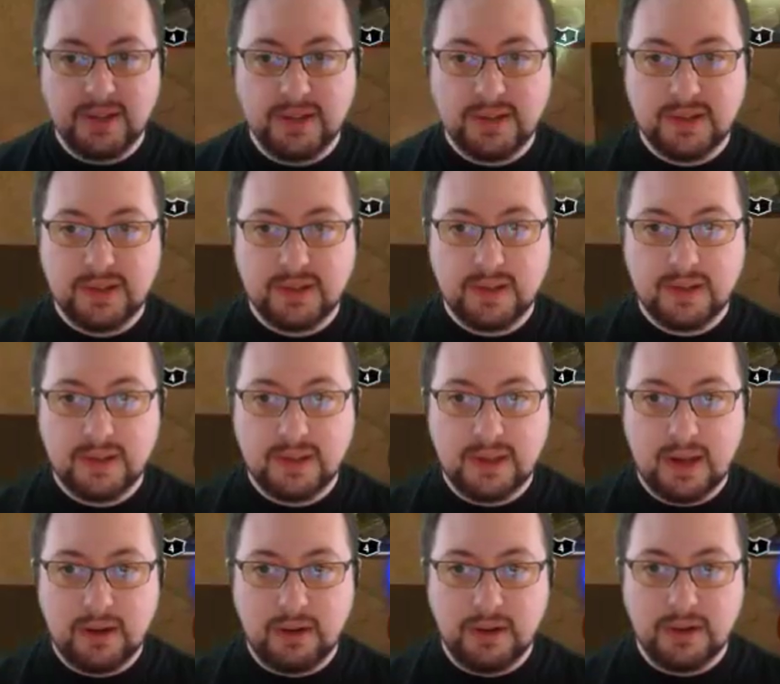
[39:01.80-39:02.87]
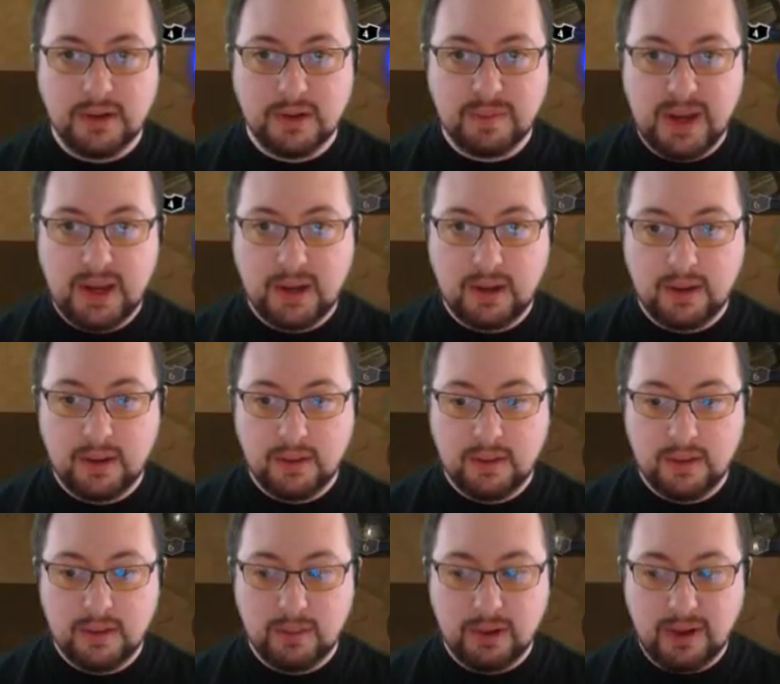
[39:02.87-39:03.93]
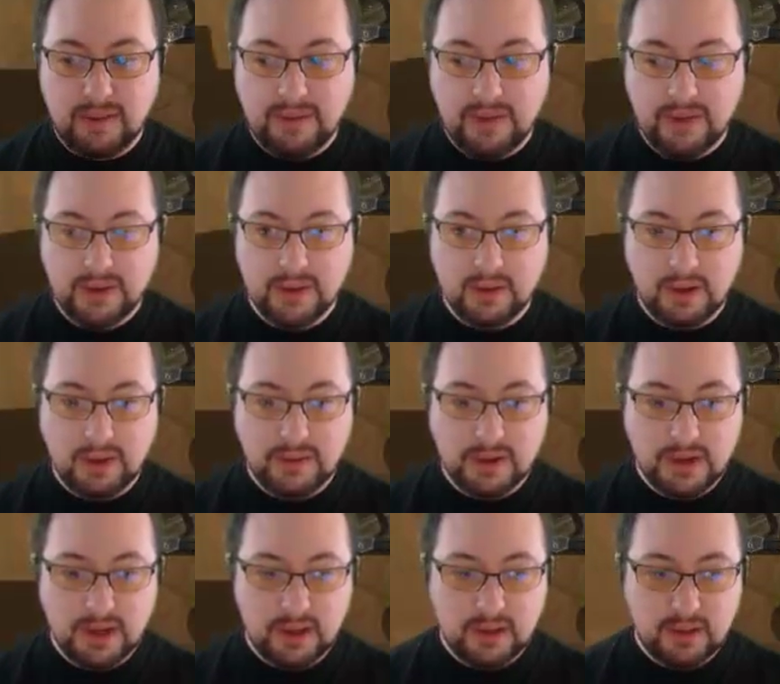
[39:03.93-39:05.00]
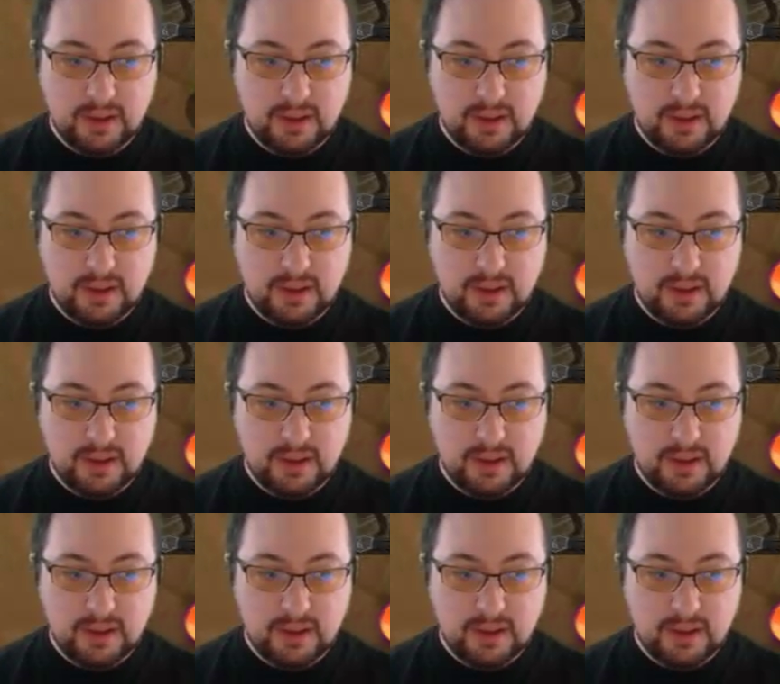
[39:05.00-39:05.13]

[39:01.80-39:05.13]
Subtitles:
is get creatures back. We don't have anything in the graveyard yet.